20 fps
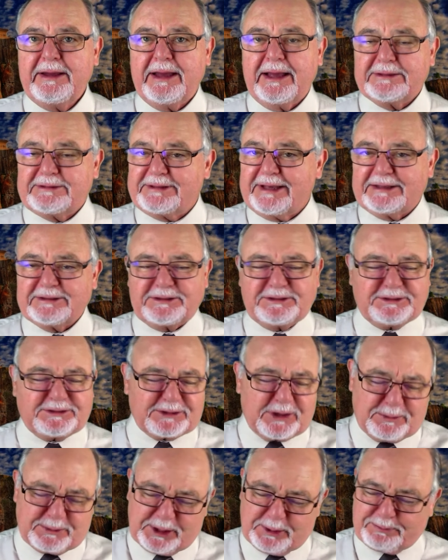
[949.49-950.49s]
It says
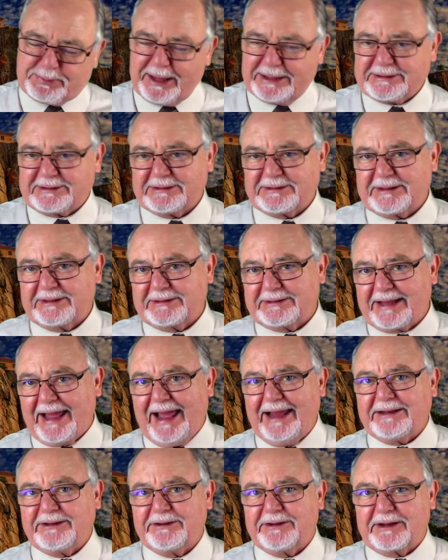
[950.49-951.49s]
so many places in
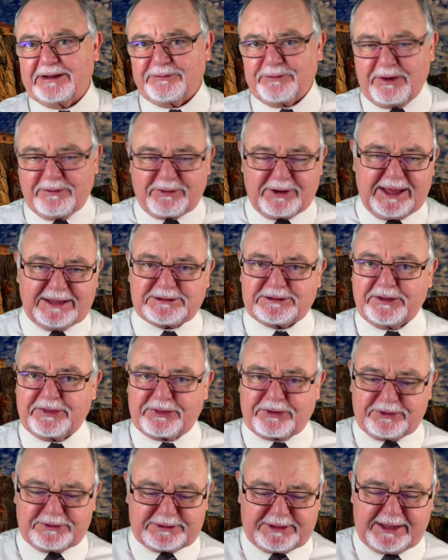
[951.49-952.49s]
Daniel and Revelation
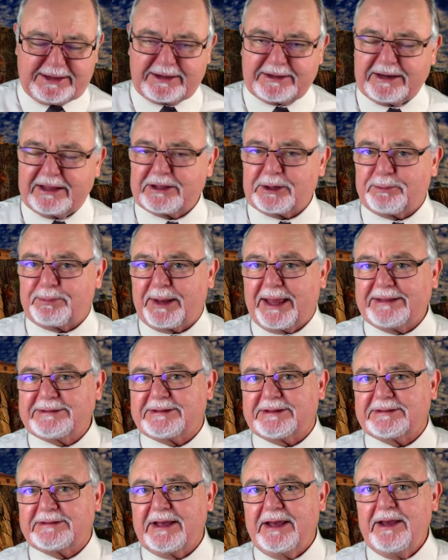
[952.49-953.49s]
thirteen and other
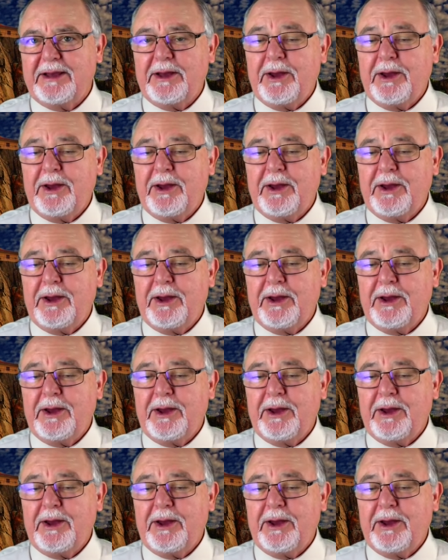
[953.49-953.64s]
places,